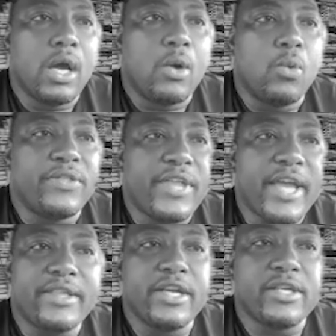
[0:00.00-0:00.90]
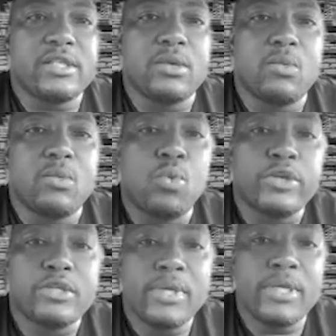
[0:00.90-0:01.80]
with that, there's some work to
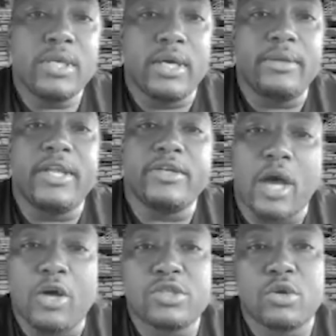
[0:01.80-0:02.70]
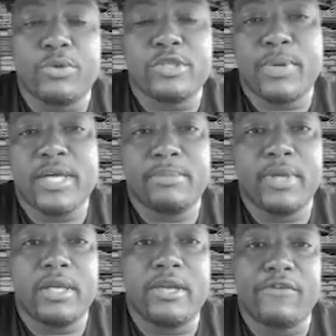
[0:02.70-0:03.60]
be done. There's also a
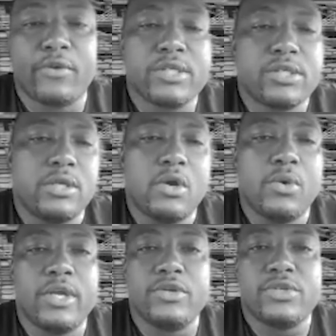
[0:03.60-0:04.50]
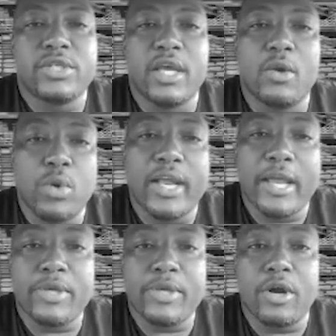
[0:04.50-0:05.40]
responsibility for us to know and understand what
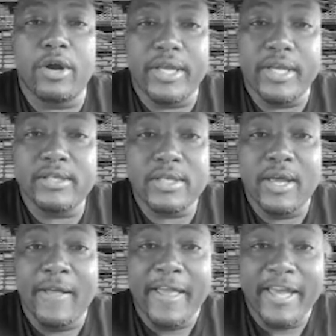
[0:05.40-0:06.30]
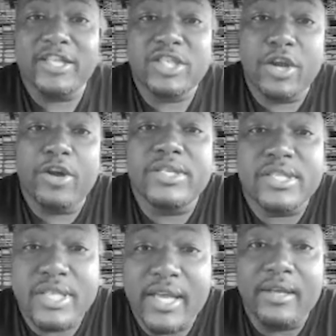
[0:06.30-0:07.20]
APR is in its current
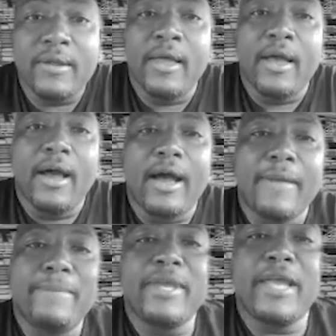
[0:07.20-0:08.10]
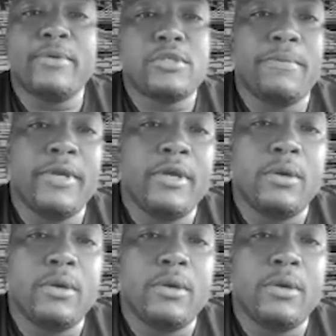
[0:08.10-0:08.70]
state and be able to build